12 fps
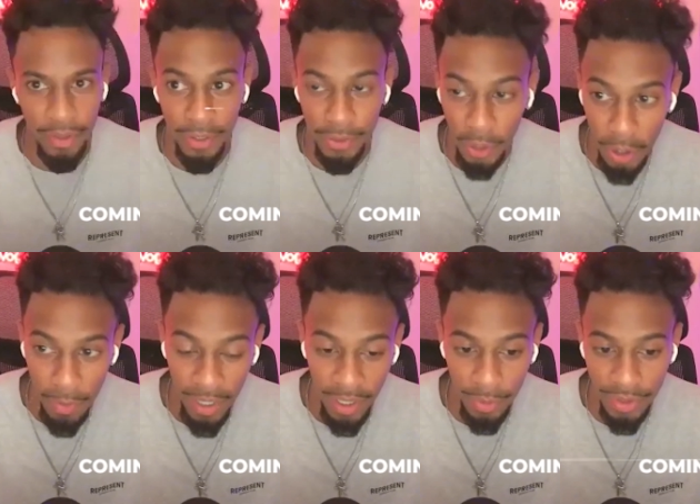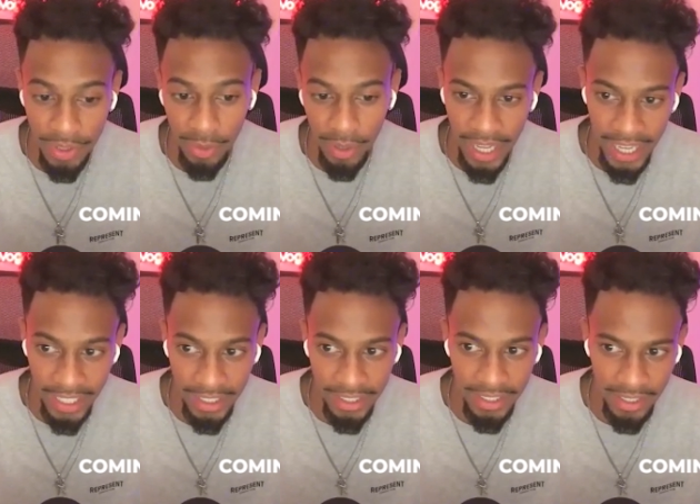in October, we did around
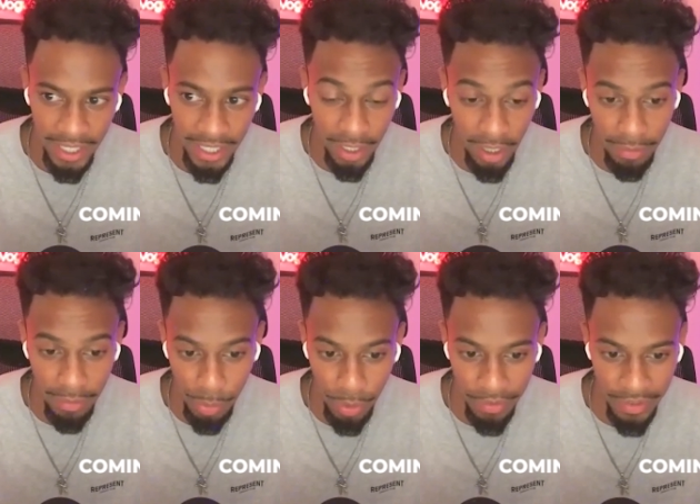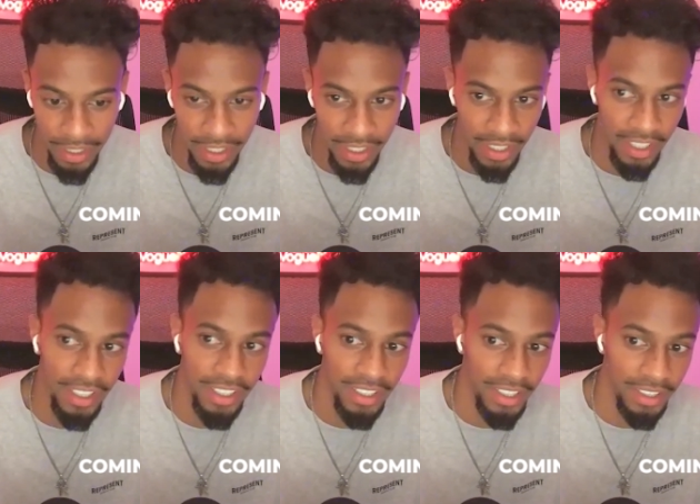8.5 profit.
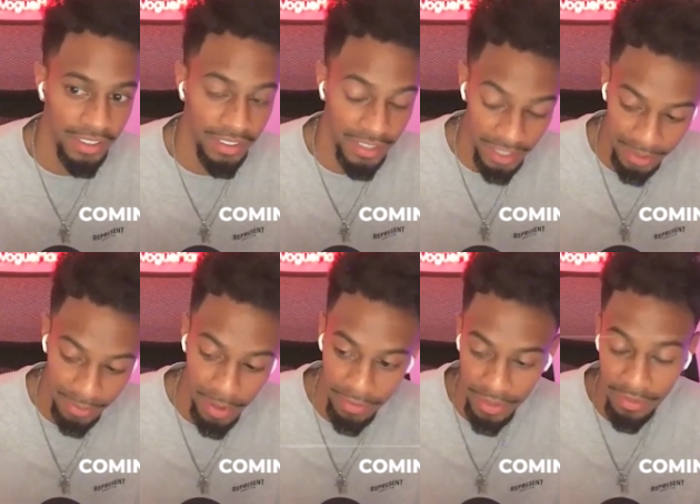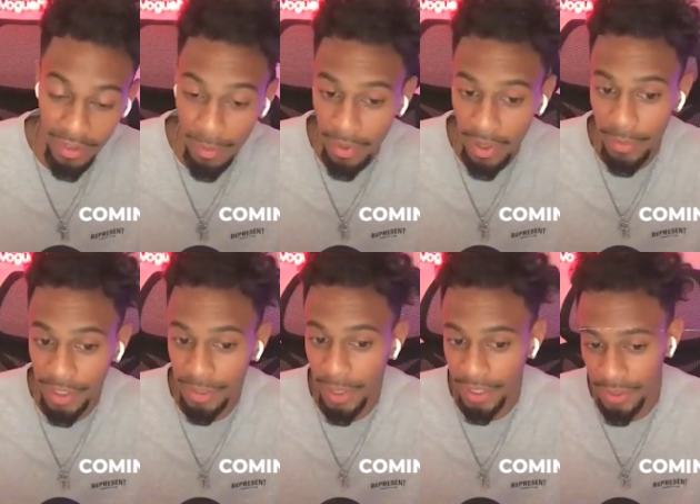This month in November, I'm
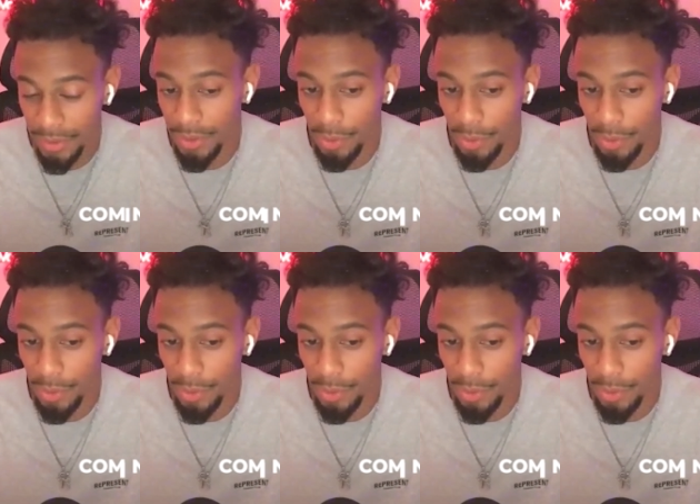expected to do